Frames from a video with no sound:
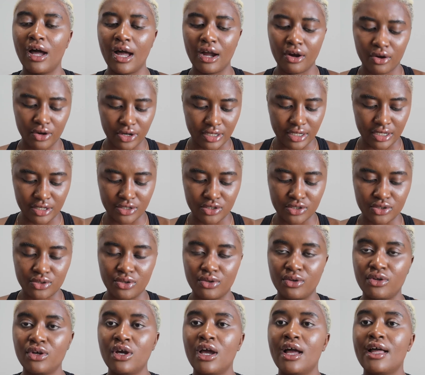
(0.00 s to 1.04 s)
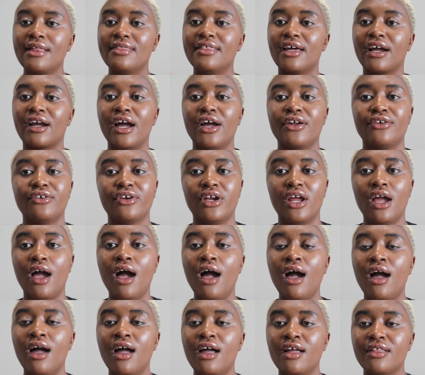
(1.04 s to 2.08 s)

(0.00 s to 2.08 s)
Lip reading: according to the career